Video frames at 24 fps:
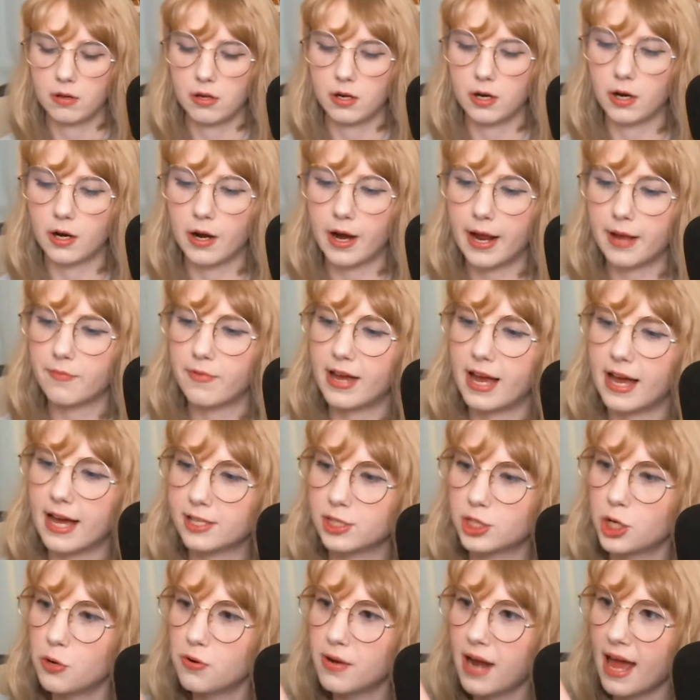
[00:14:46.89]
All right, we got
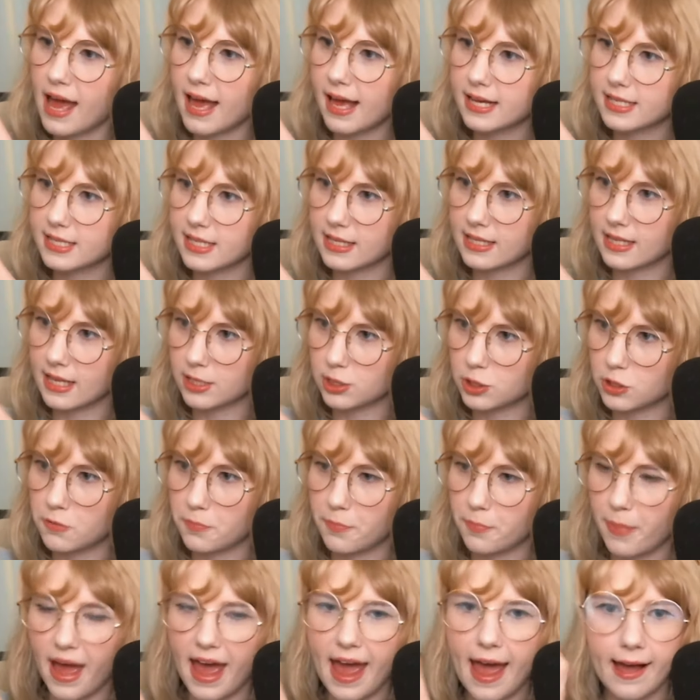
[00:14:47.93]
two decks and then two
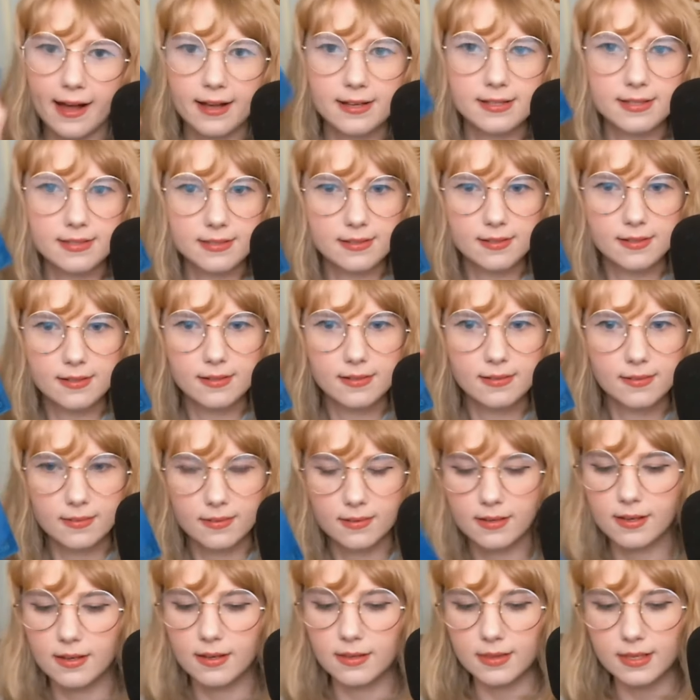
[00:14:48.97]
packs
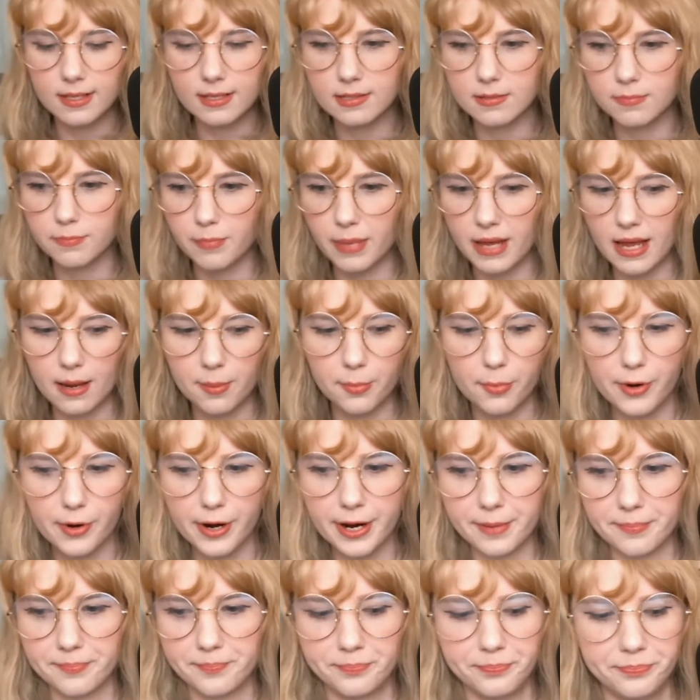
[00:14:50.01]
in this bad
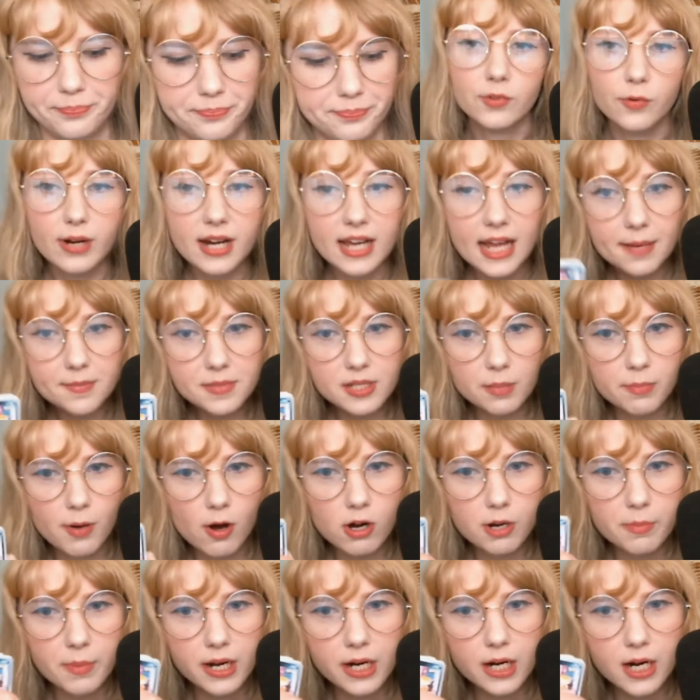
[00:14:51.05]
boy. When it comes to
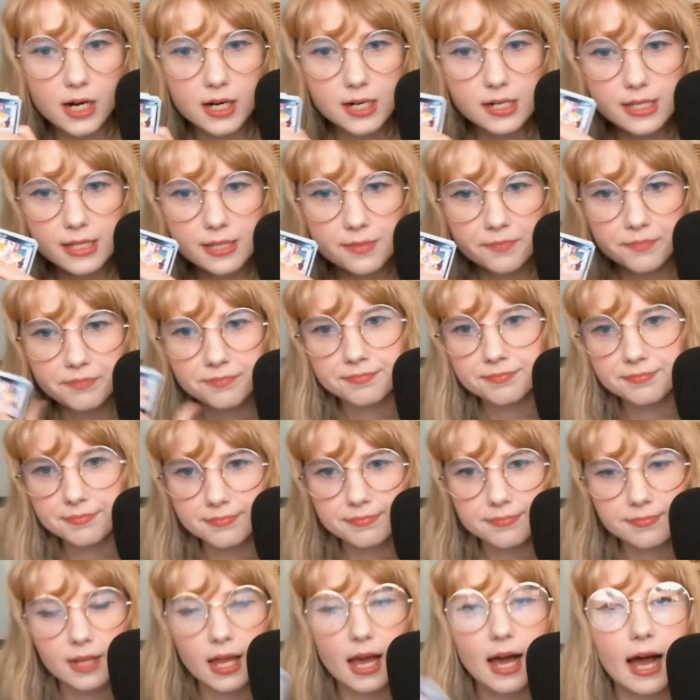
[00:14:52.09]
Pokemon cards,
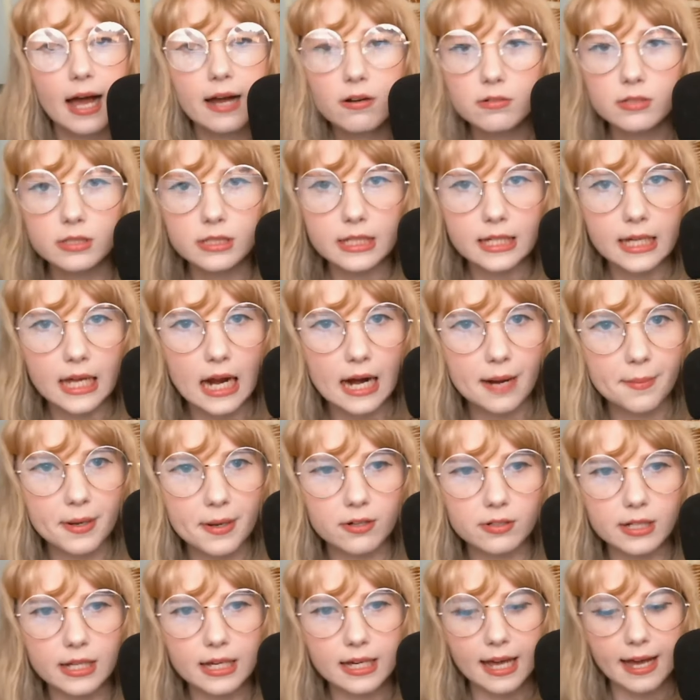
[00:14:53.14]
I don't really care
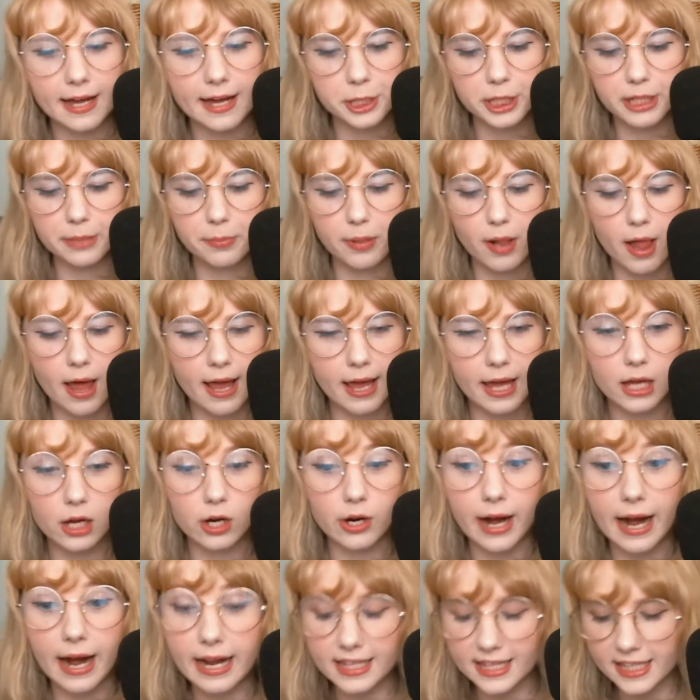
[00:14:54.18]
about like actually playing
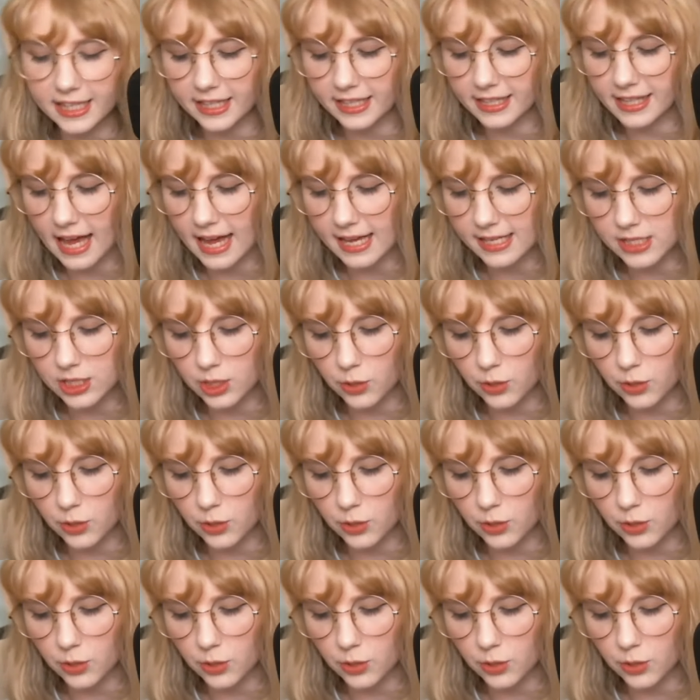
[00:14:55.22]
or anything like that.